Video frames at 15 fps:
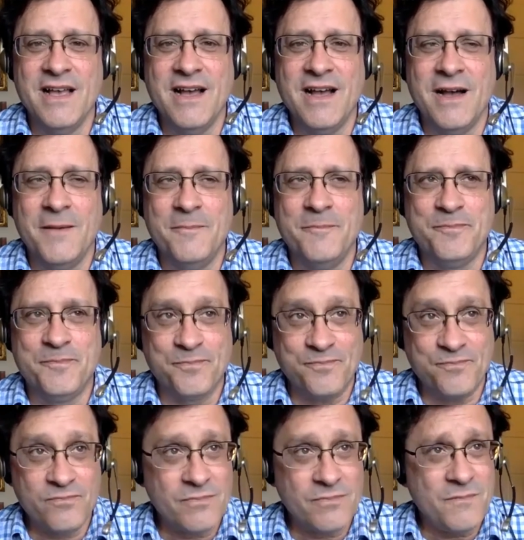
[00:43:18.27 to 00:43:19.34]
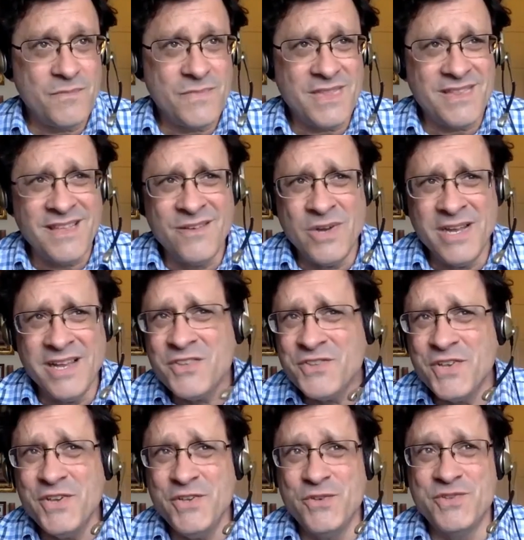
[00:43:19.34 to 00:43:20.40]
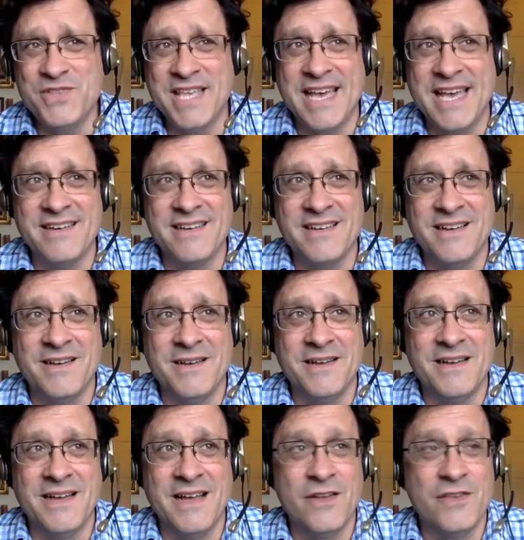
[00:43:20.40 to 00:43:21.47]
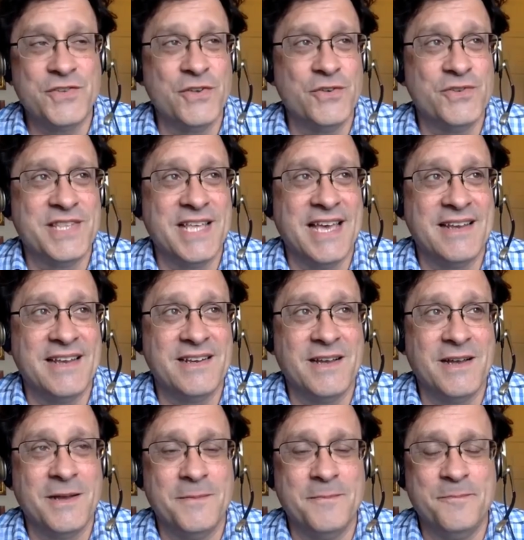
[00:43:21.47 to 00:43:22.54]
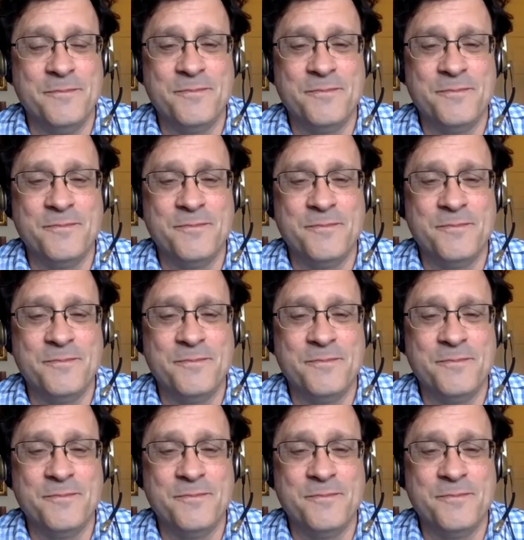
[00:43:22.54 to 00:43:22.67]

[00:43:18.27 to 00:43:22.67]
Um, I also use that. Uh, I also use that um,